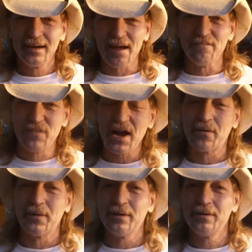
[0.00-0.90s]
a
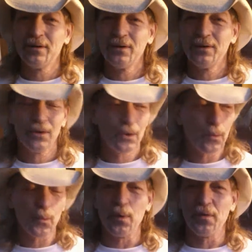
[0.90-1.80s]
veteran
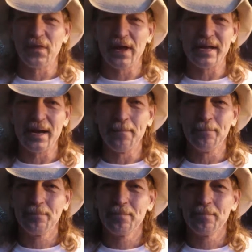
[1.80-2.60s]
with a